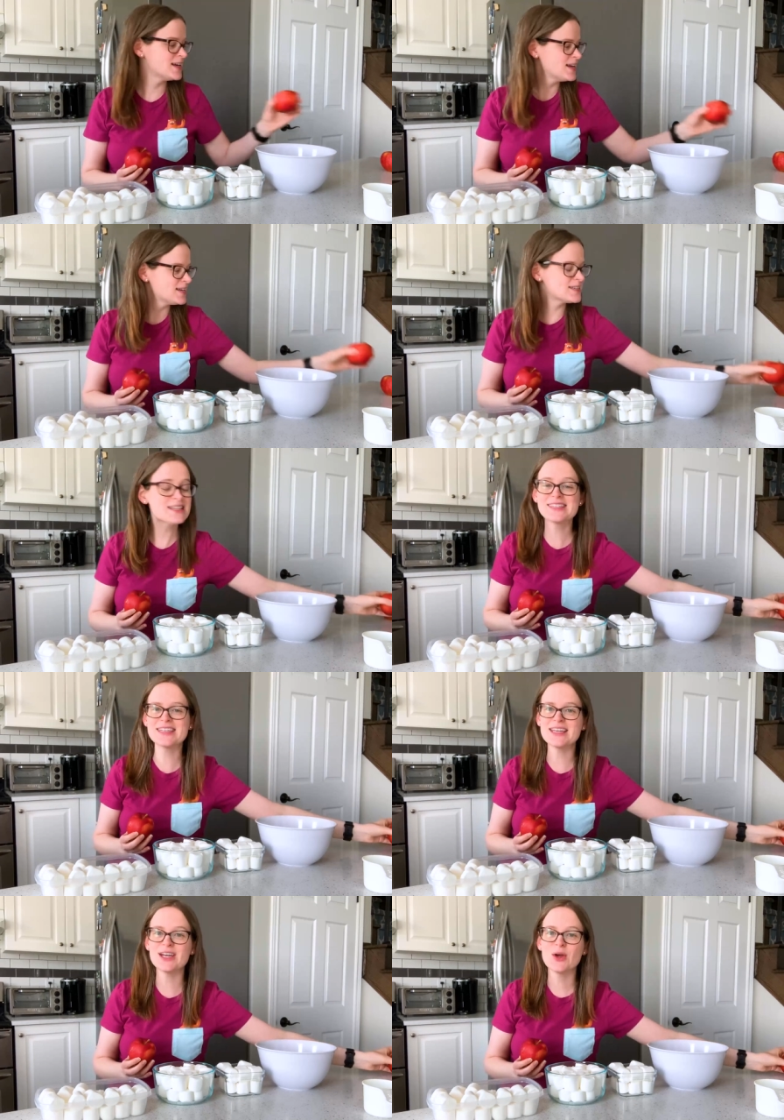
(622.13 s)
to
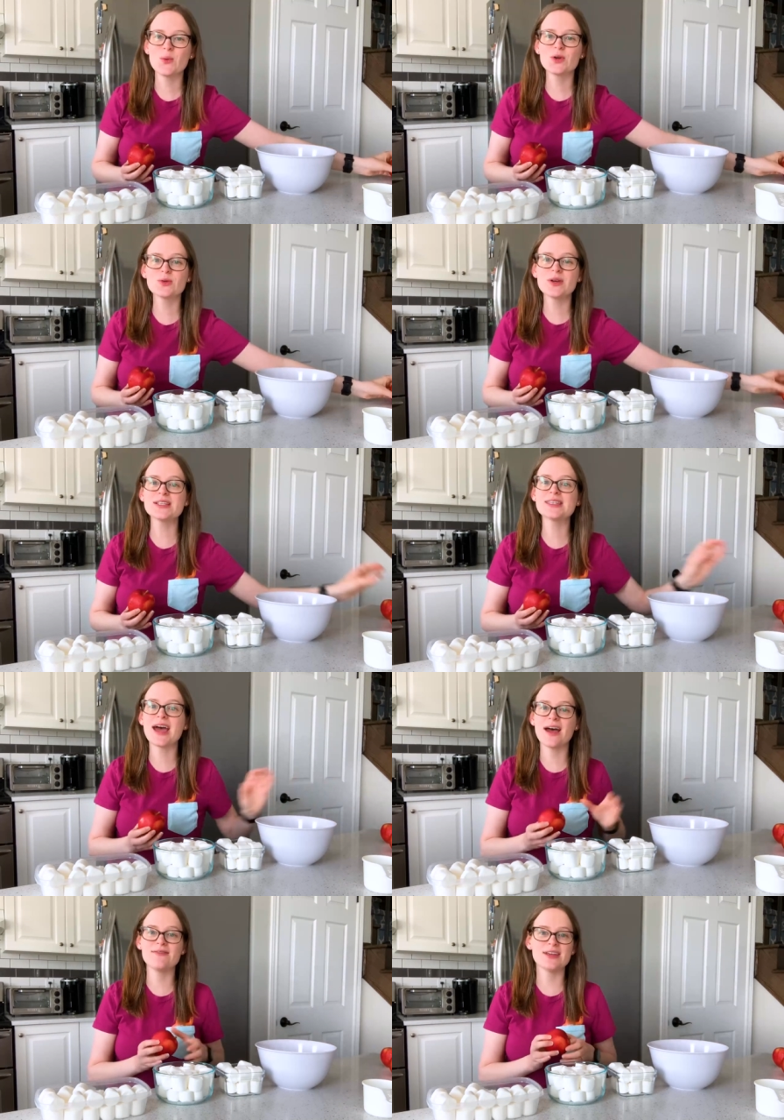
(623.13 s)
see which one is the
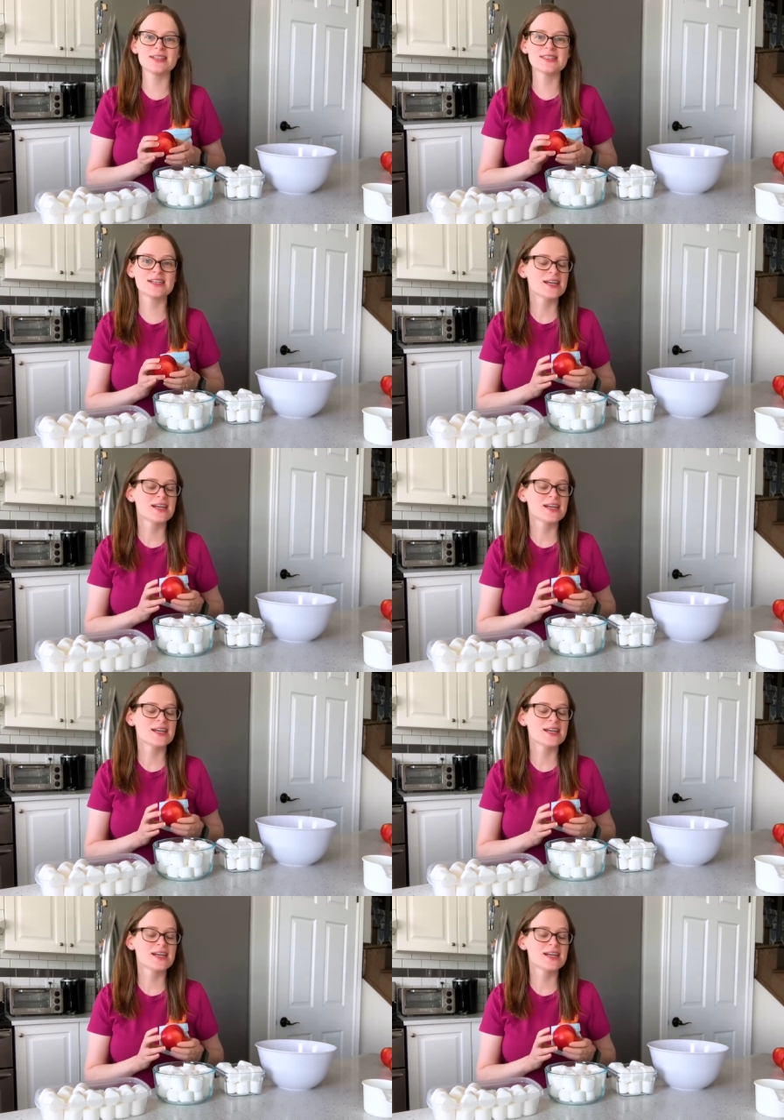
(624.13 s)
heaviest